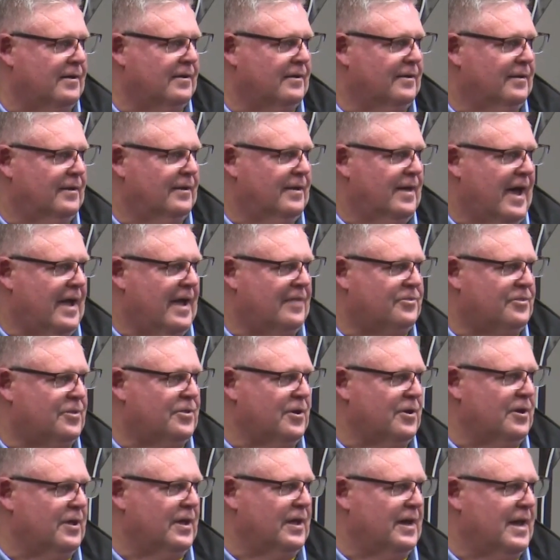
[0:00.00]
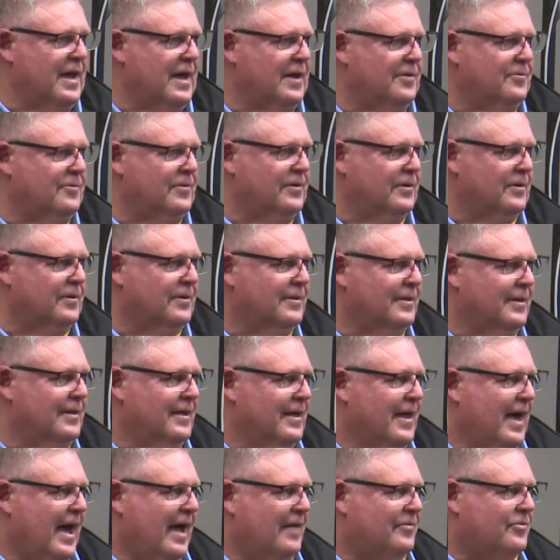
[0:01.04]
At 1,300.
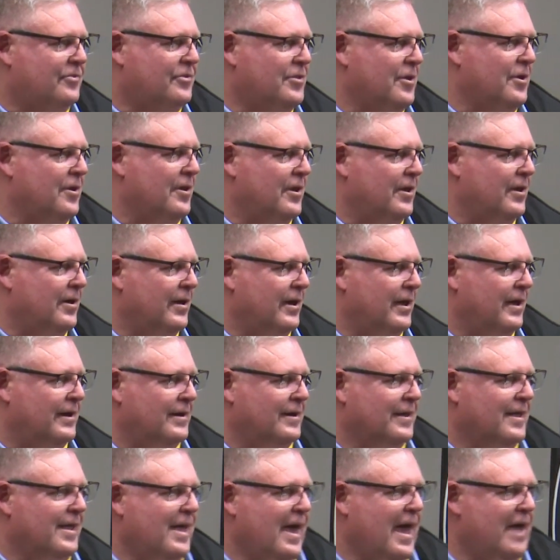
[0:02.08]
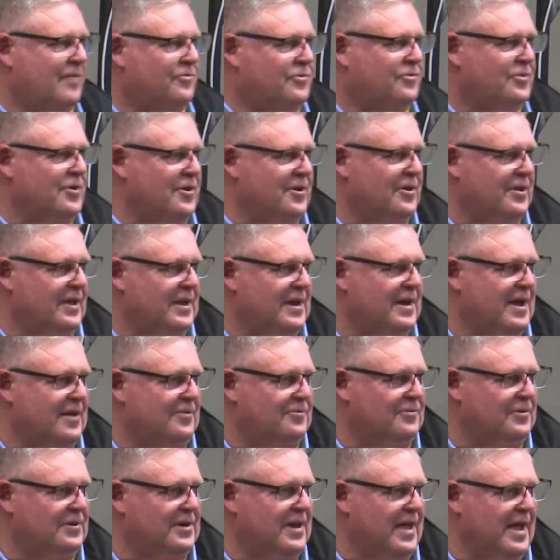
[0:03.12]
At 13. At
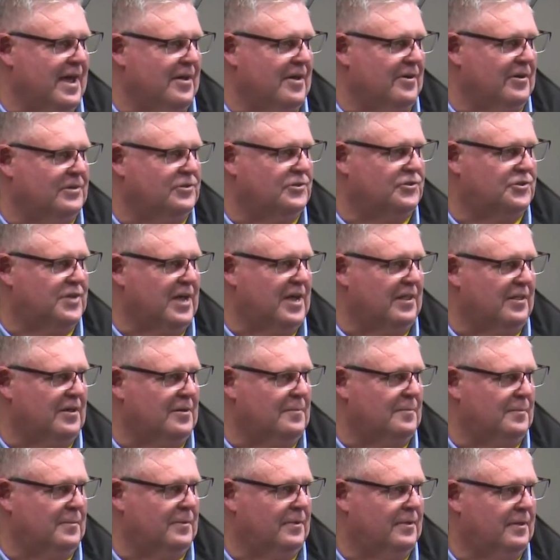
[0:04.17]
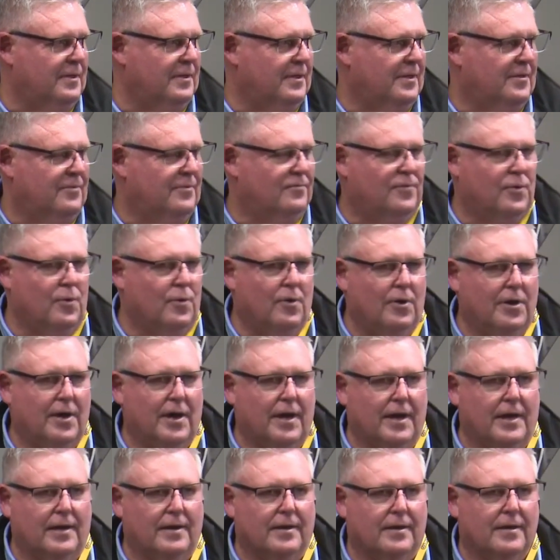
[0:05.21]
1,300 now and I sell them.
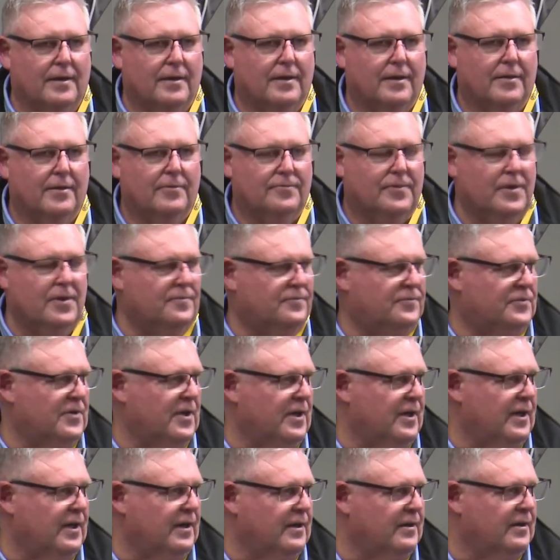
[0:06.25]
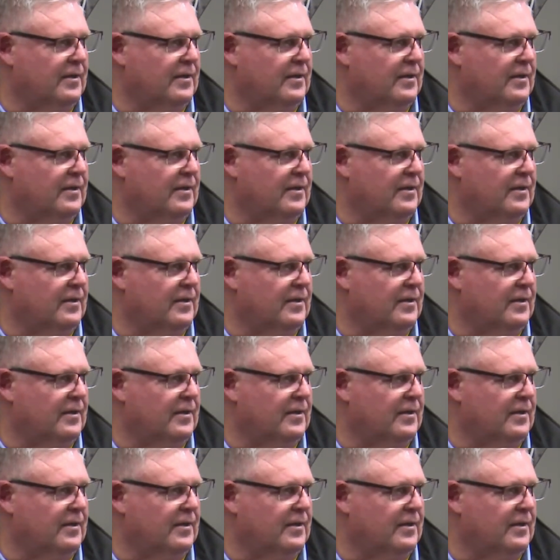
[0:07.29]
14. 15.